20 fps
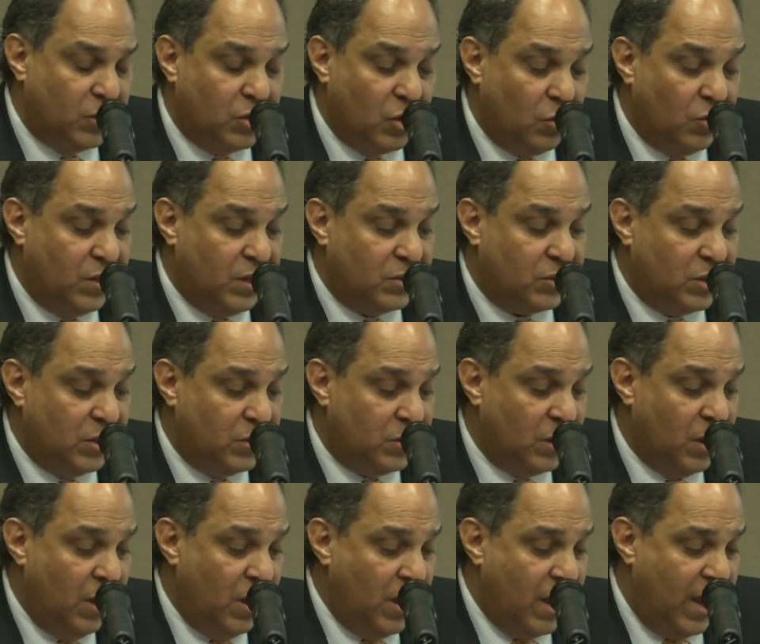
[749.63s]
So this is,
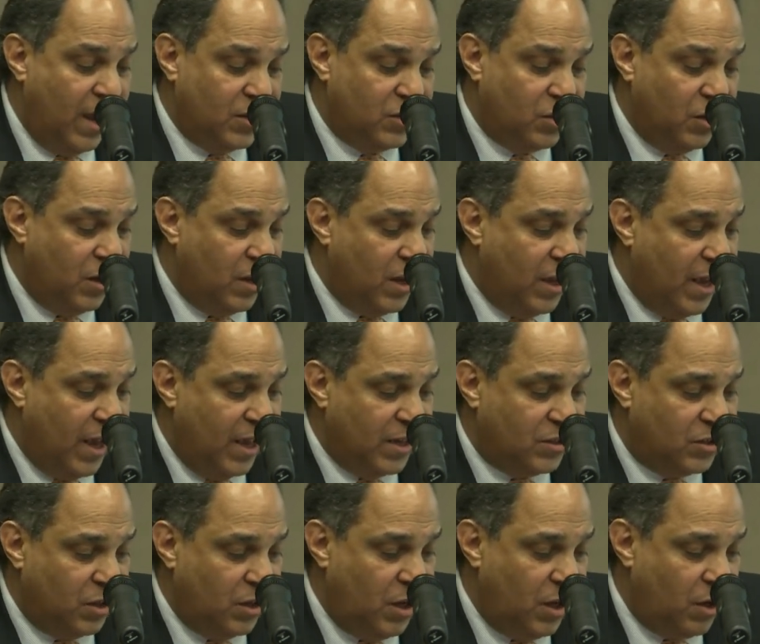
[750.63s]
as
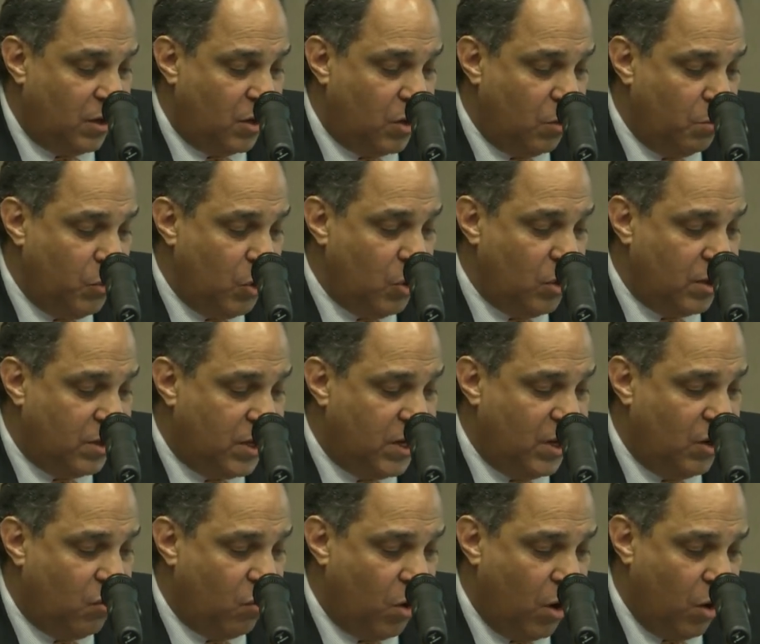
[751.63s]
the community
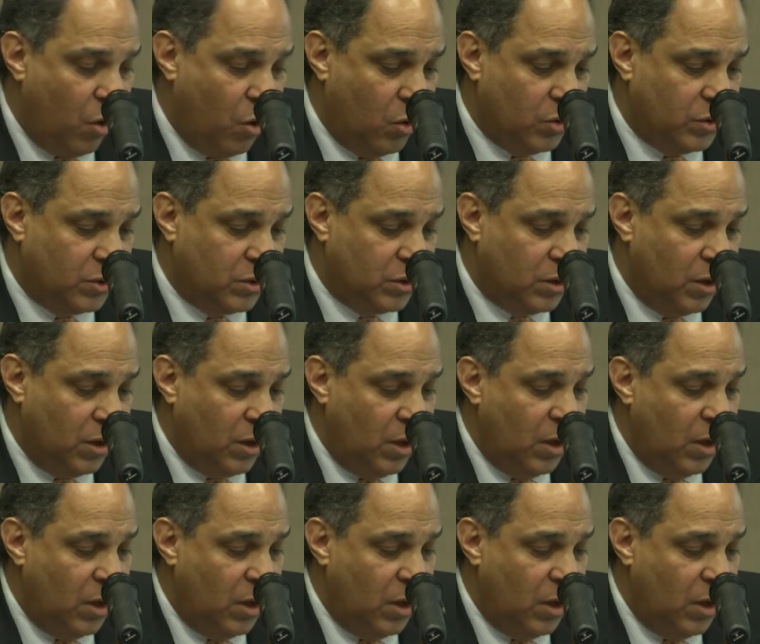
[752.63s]
grows,